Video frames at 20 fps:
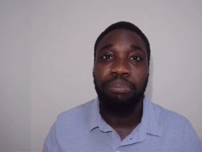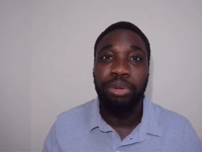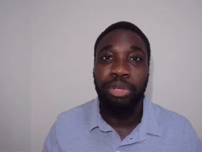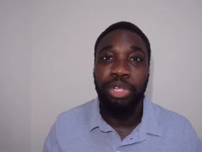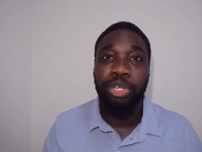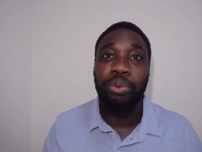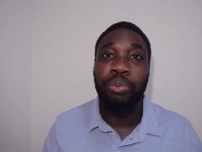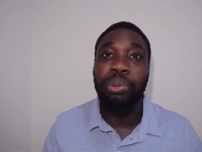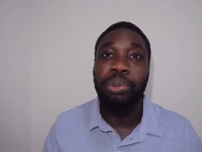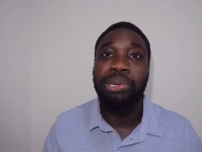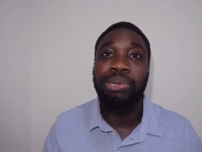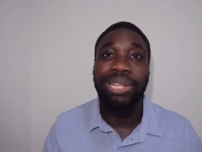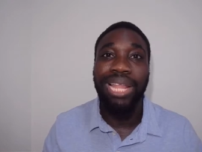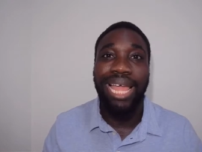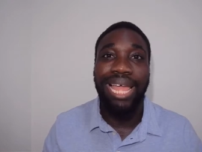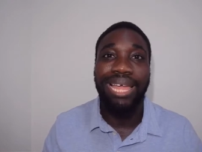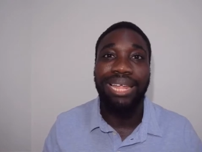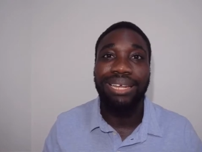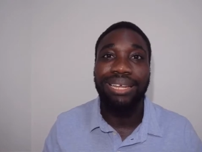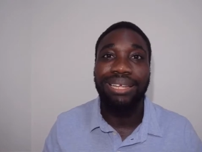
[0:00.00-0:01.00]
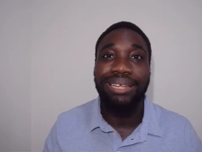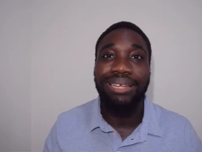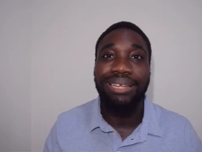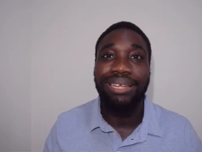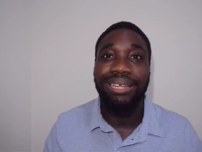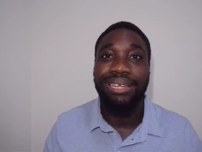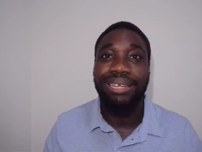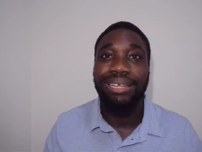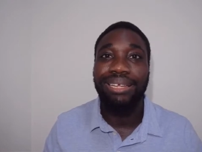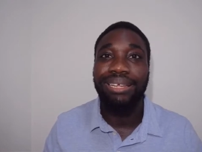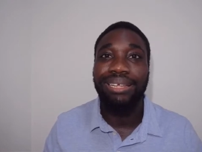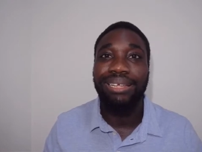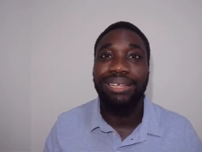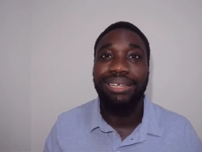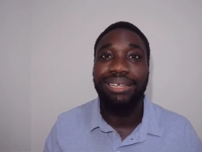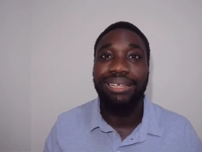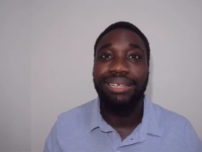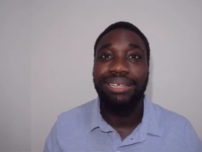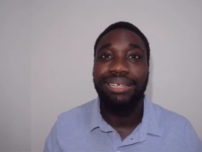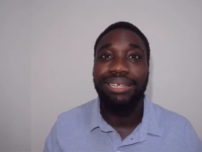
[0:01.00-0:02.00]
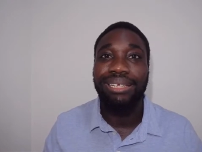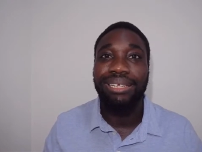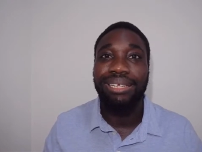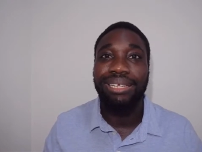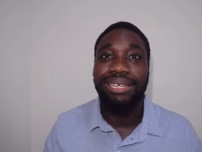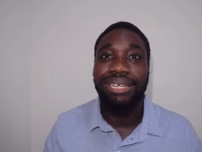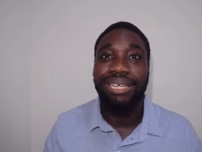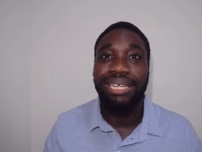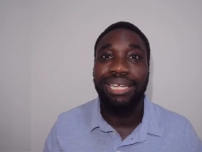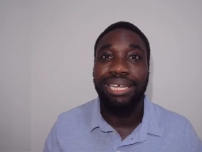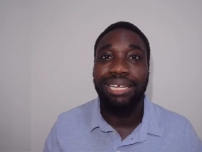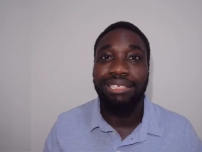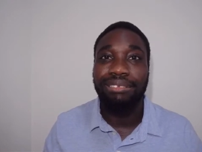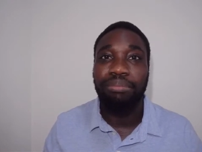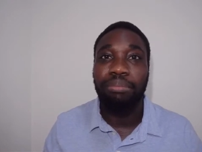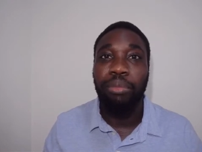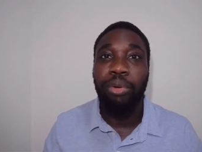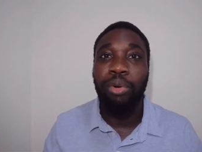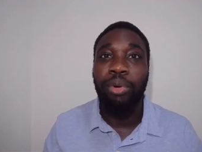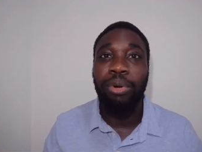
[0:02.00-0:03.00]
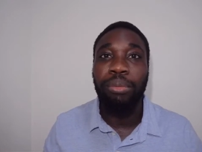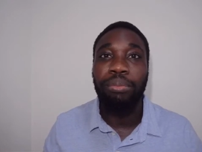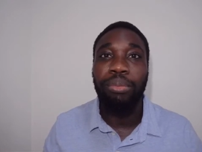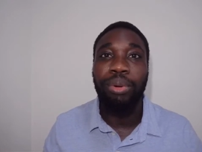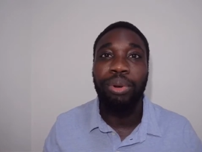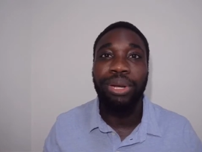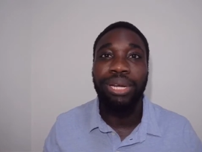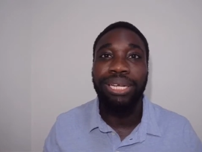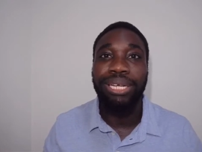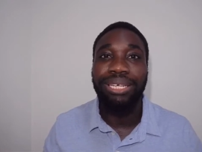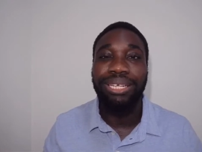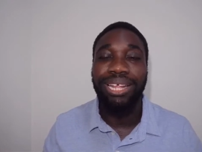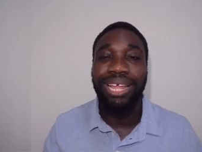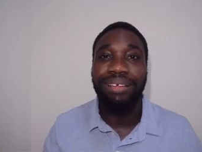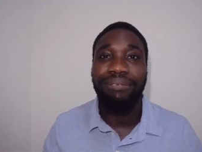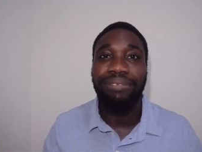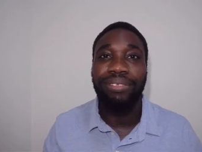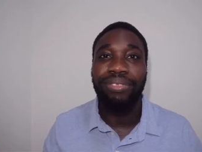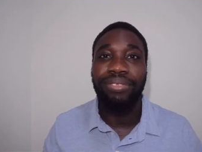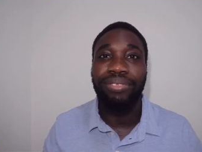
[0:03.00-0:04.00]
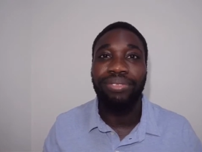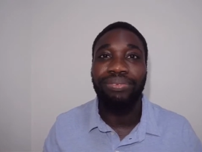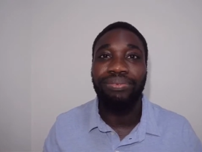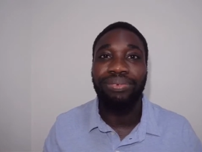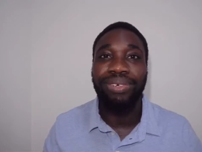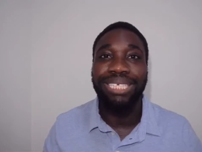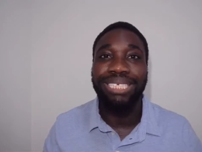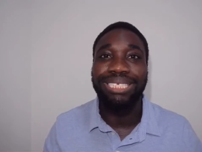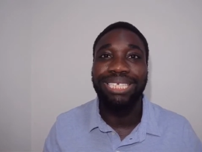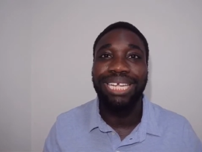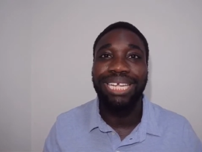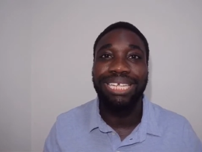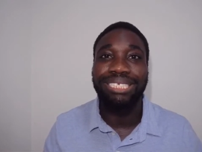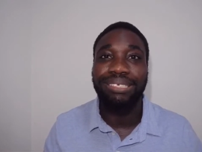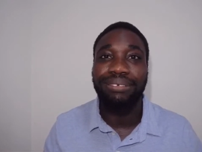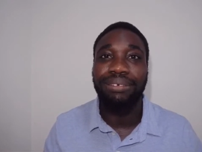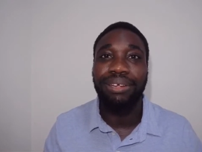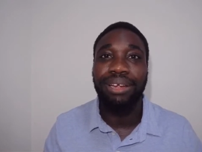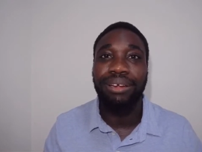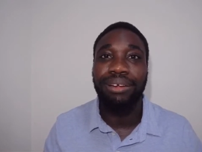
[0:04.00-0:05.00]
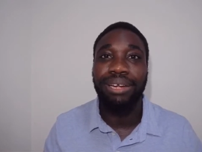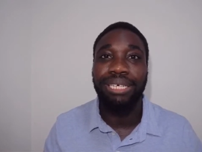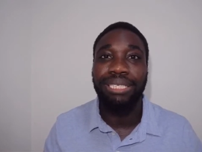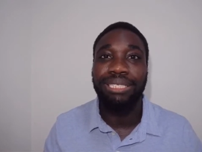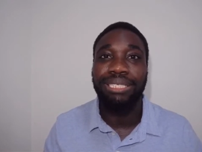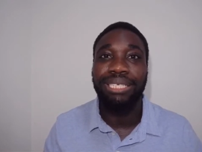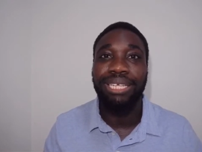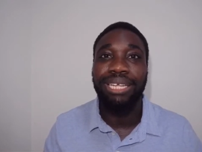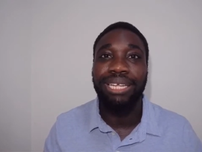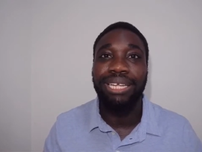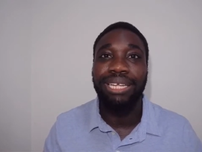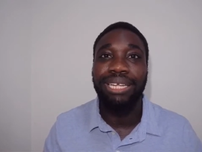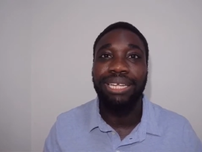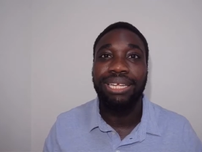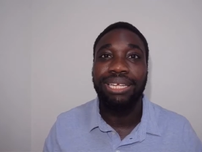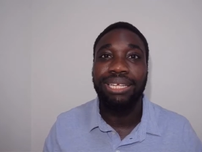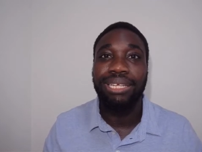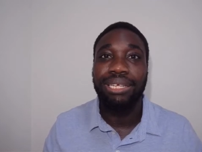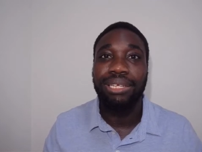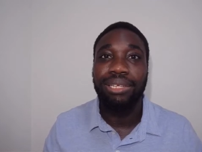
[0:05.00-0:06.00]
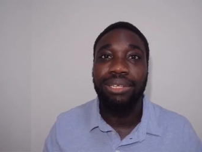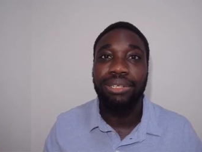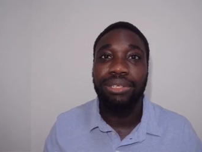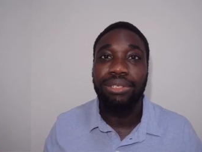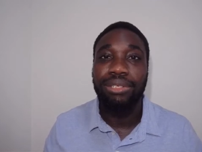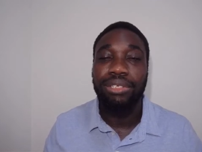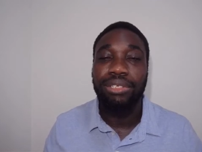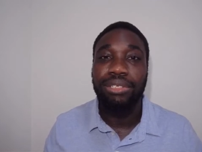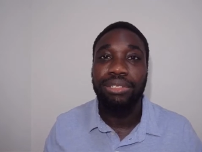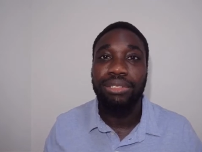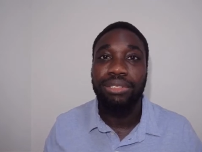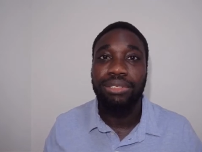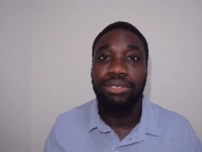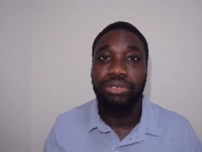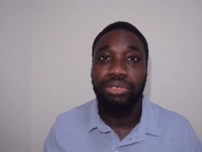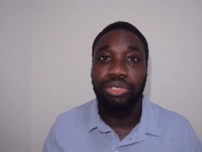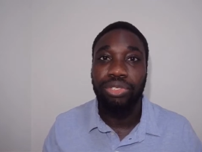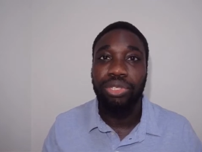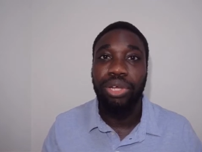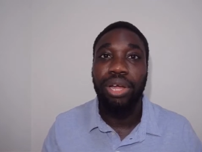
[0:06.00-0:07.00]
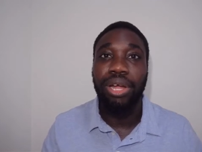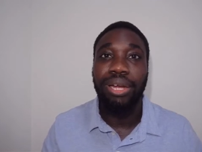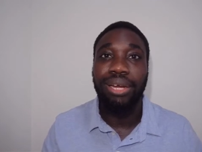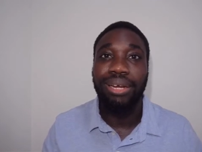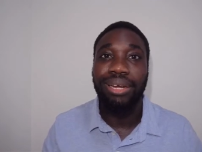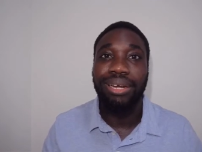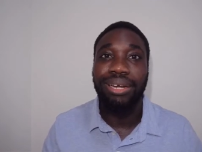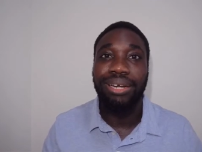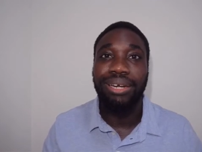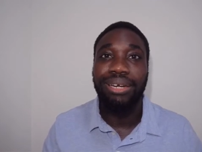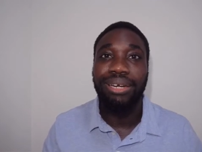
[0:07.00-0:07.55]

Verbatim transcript: but you will land. It is more important to have the three seconds of courage to start